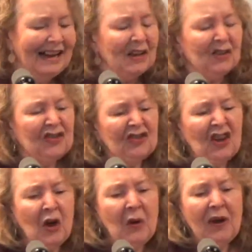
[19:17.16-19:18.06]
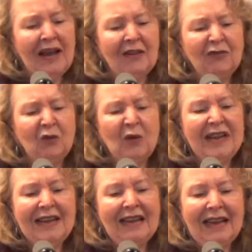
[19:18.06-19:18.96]
so if
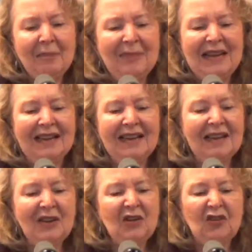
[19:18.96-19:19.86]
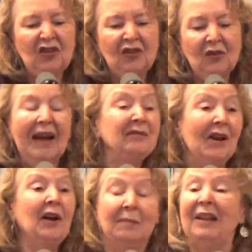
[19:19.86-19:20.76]
we can begin to, and
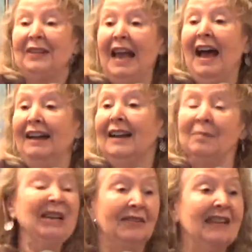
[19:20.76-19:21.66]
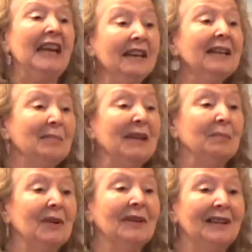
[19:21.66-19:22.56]
talk about that, I mean, standing
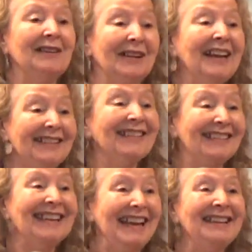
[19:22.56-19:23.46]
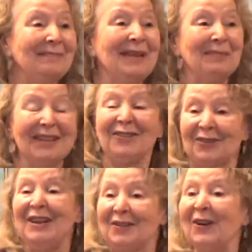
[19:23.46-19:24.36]
people, right? The standing people, the
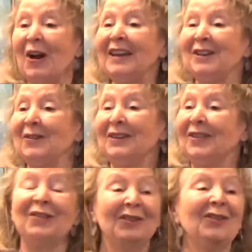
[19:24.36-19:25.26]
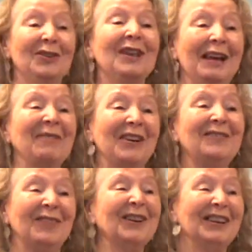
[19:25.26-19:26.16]
tree are talking to each other through that
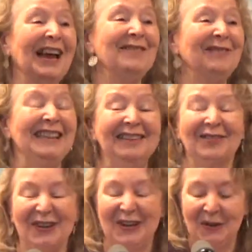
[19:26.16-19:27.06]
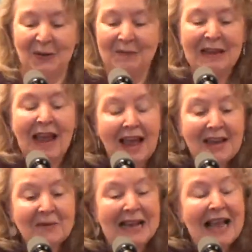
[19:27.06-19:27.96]
very fungal hyphae. That's very cool. Anyway,